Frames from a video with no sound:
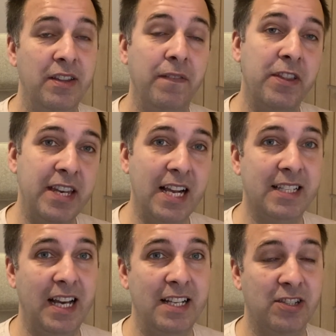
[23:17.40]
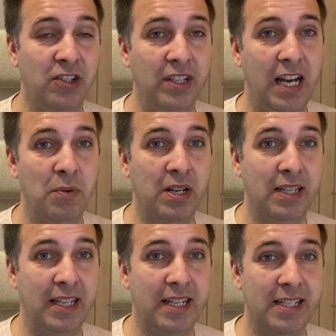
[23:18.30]
for the next article, I would
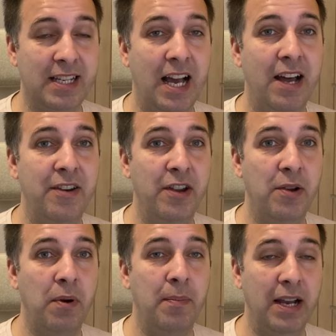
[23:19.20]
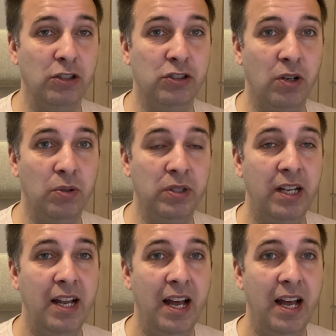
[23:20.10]
click start new milestone,